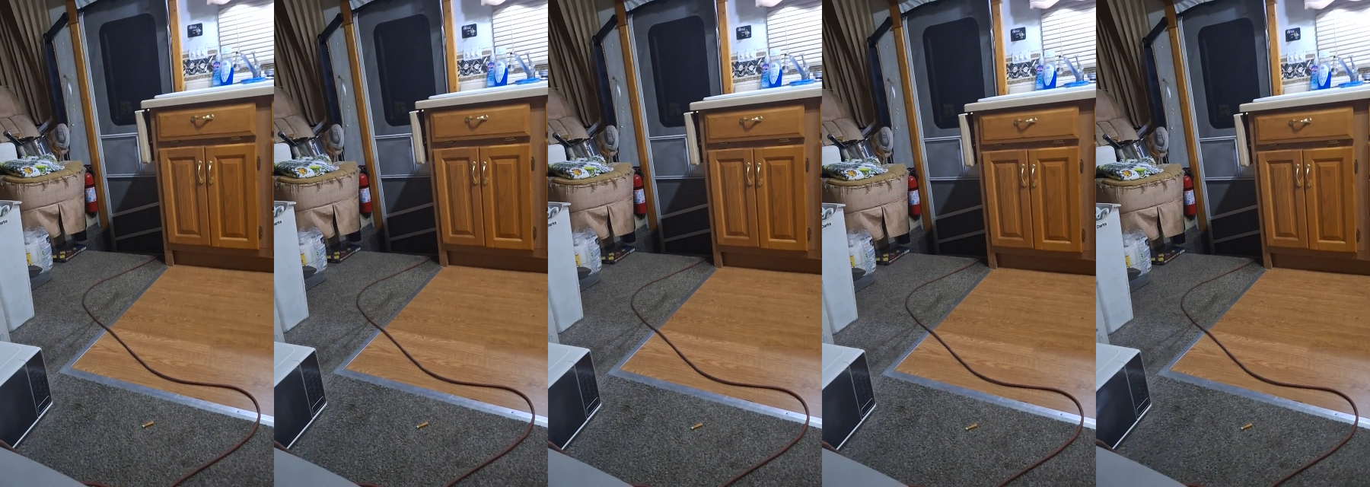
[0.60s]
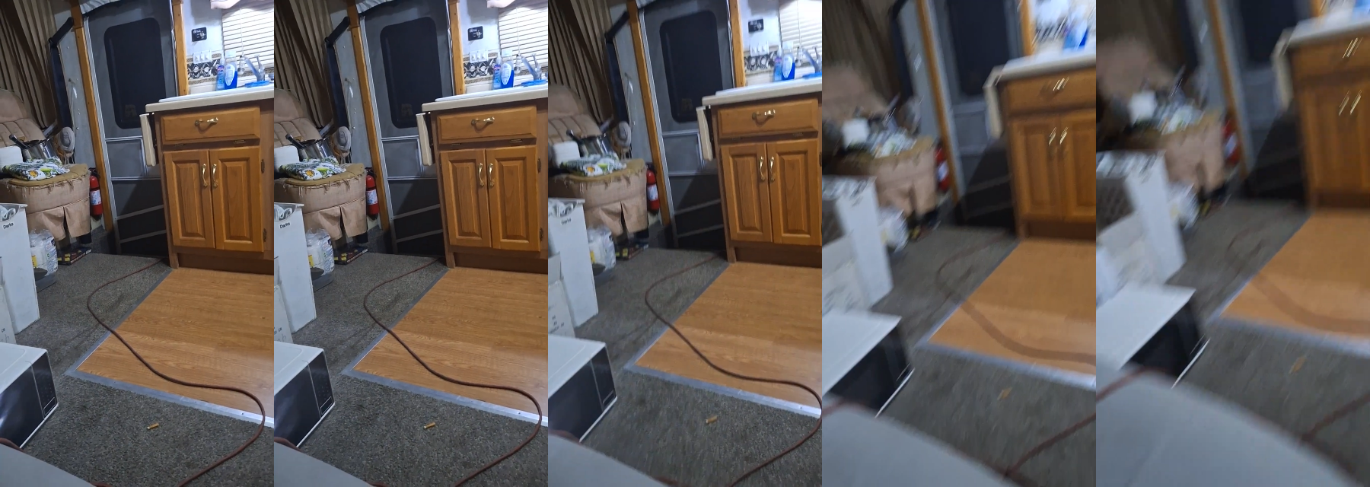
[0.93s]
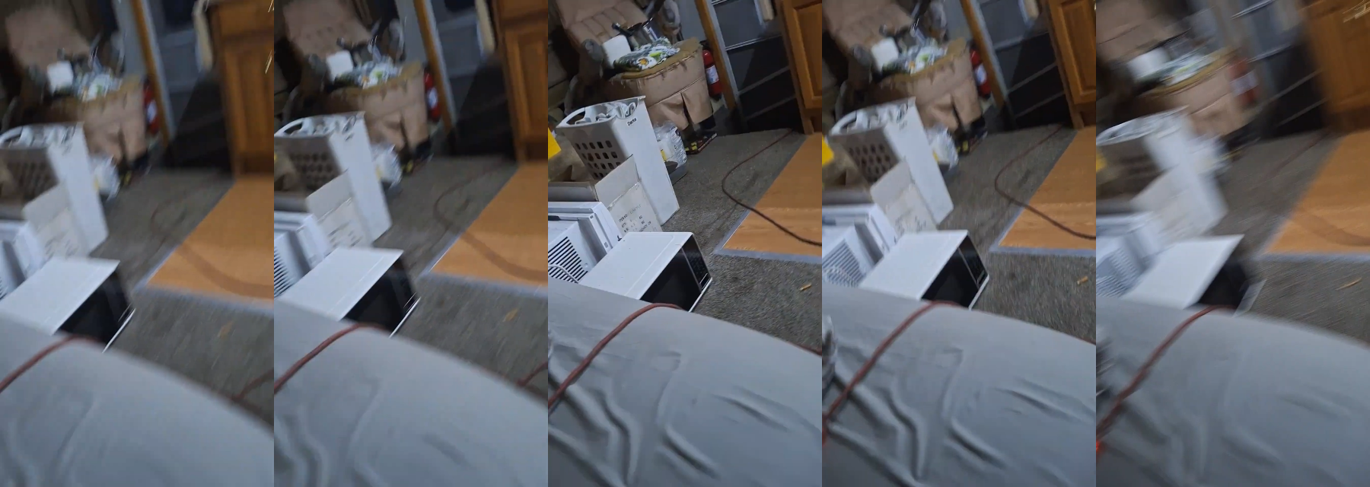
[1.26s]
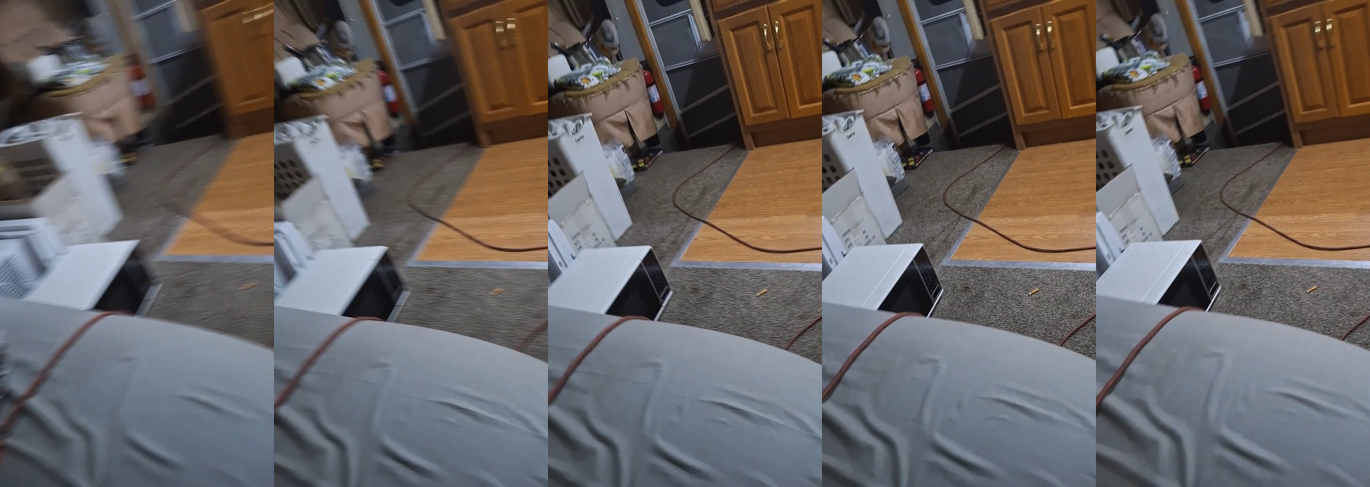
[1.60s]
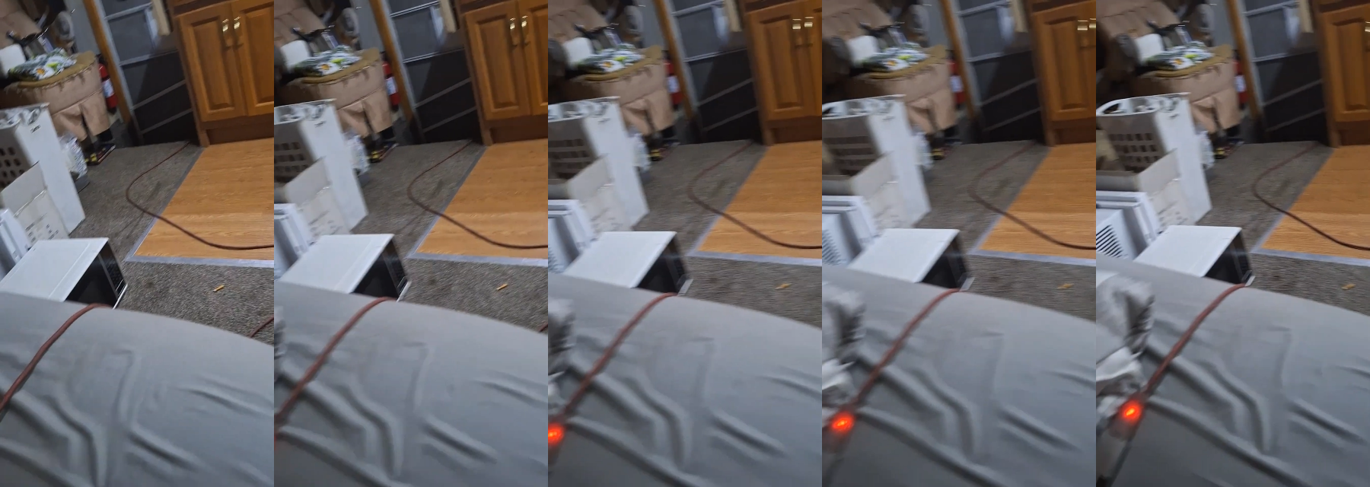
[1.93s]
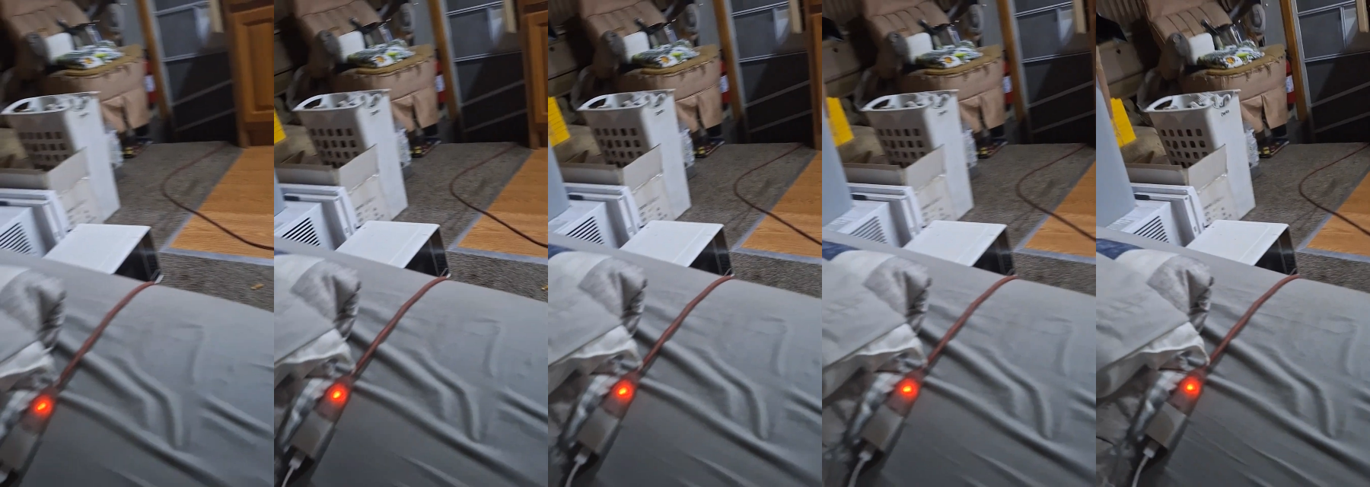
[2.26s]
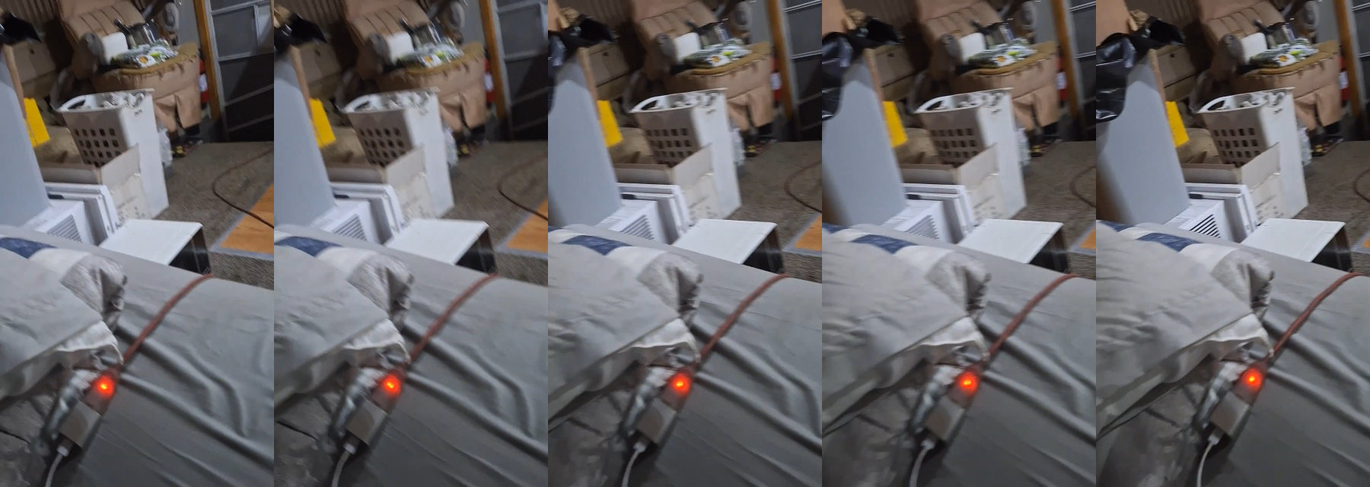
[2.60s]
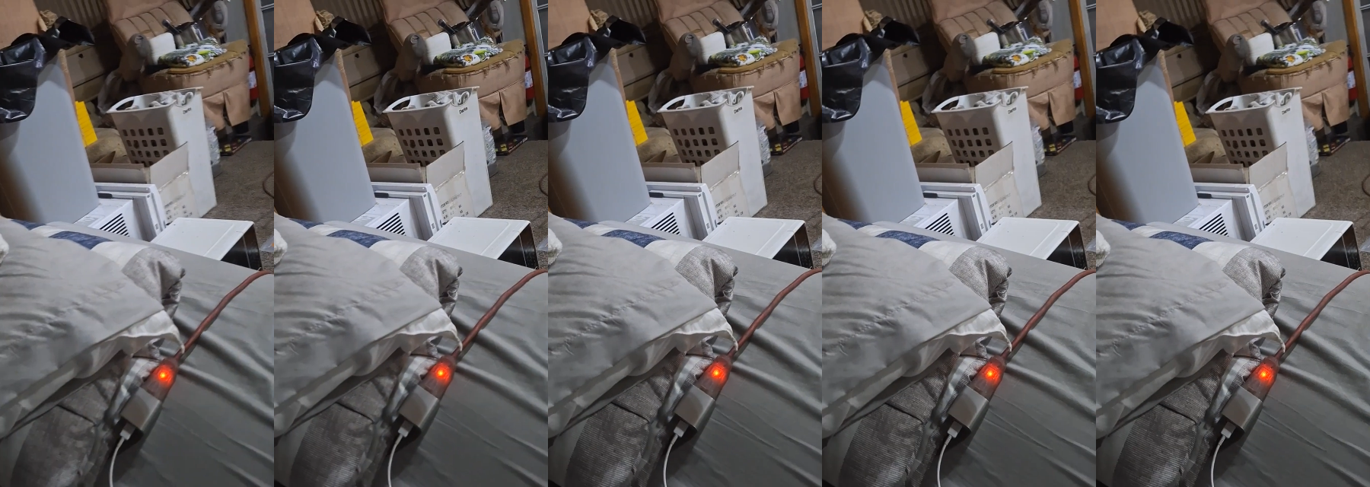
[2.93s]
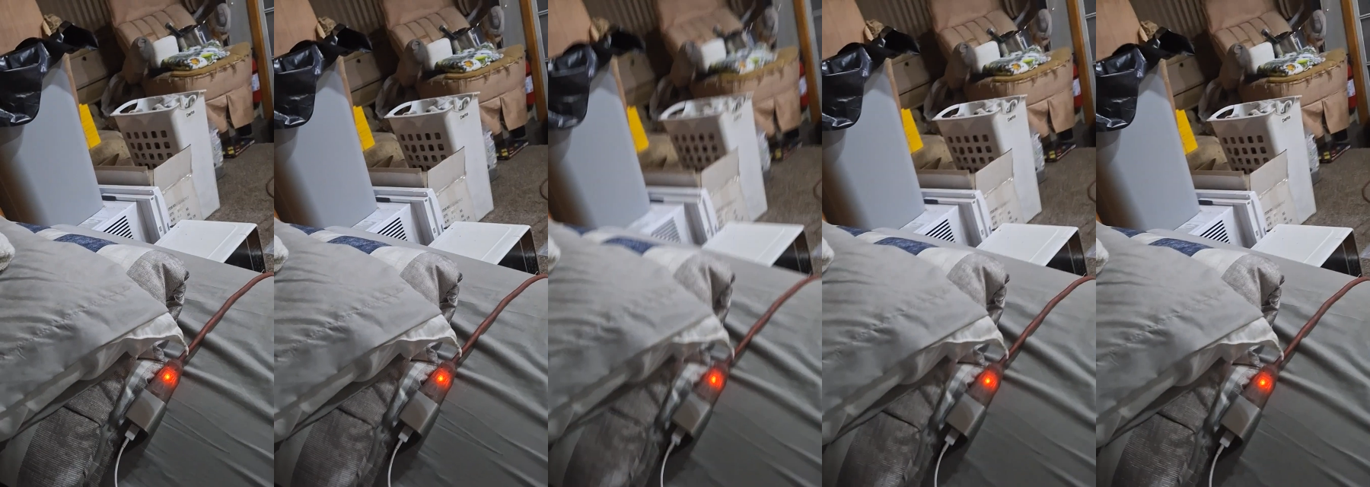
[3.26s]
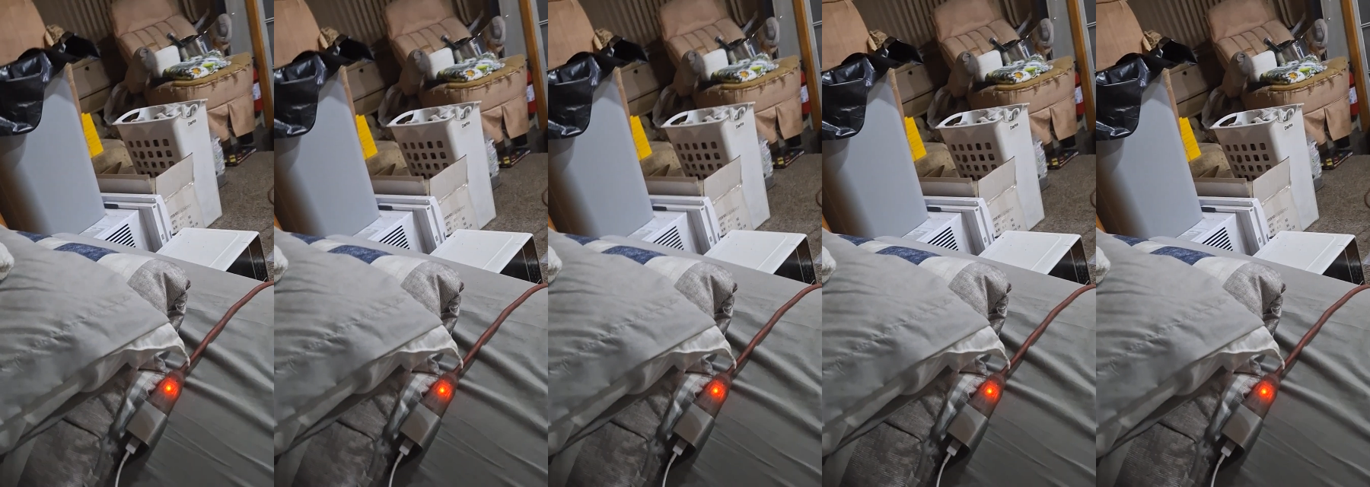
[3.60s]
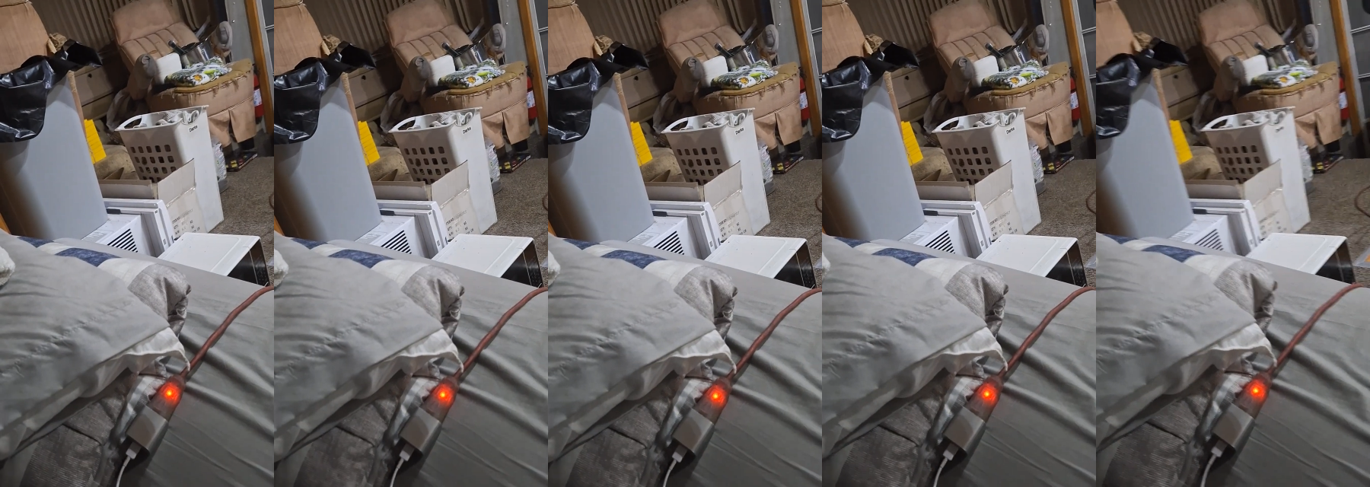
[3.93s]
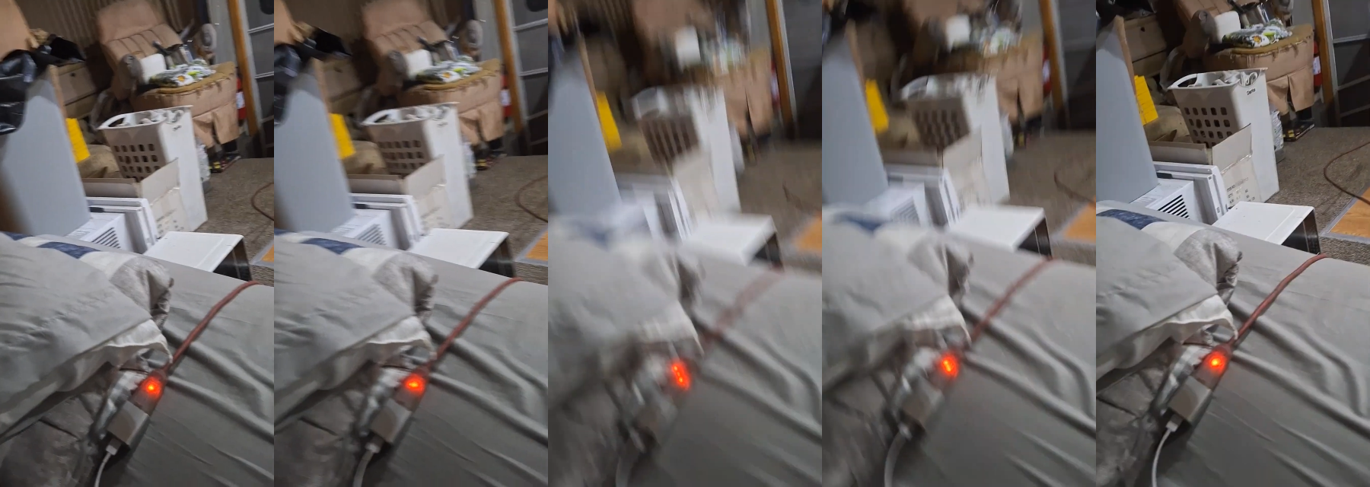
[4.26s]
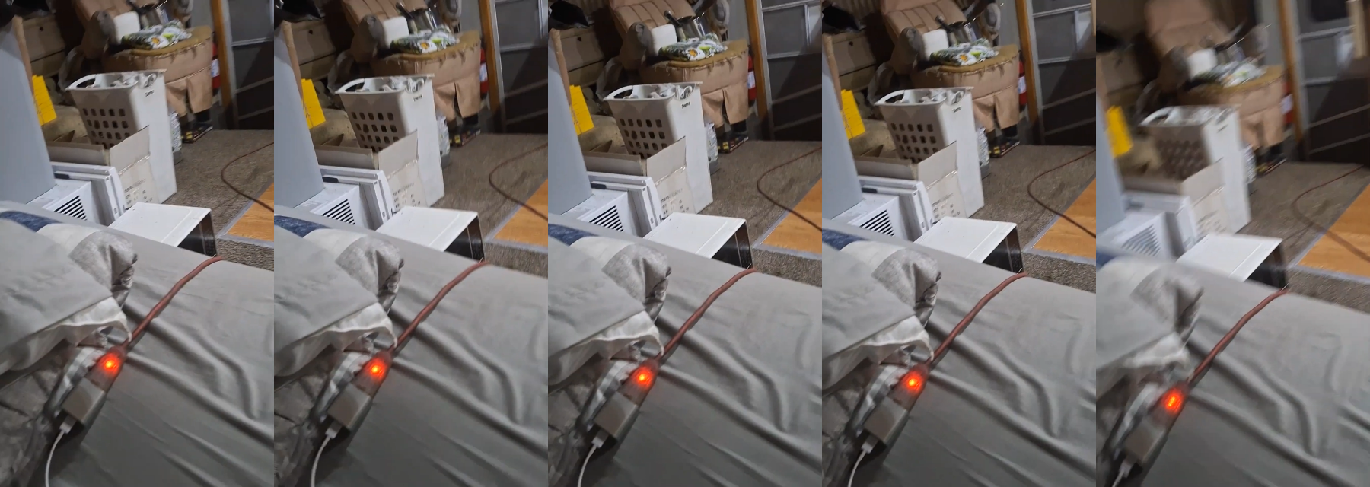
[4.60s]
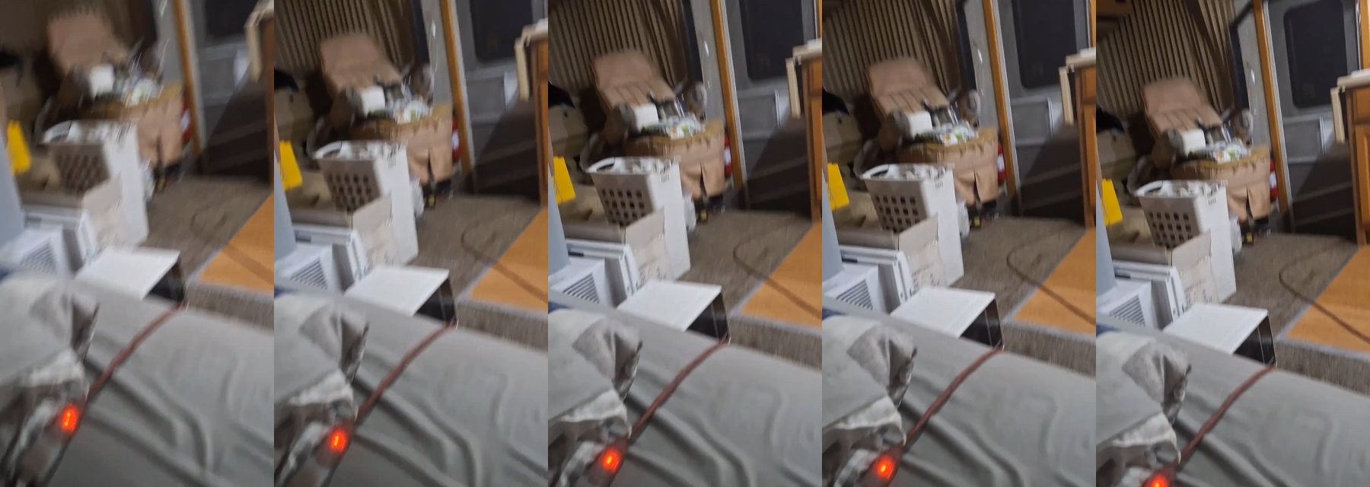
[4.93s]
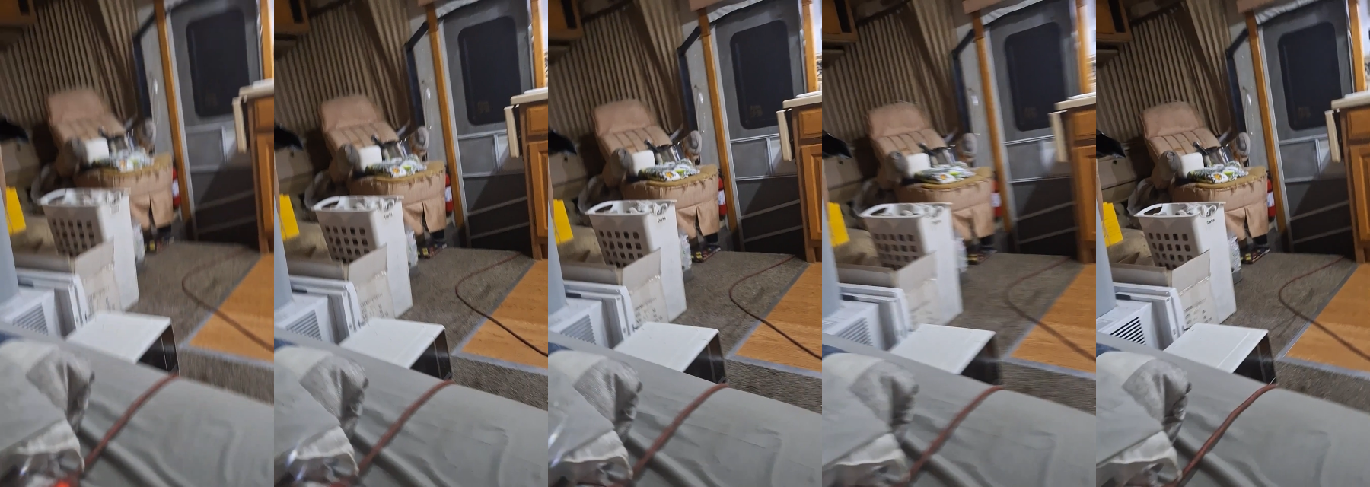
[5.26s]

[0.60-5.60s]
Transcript: Nobody's mouth can be seen.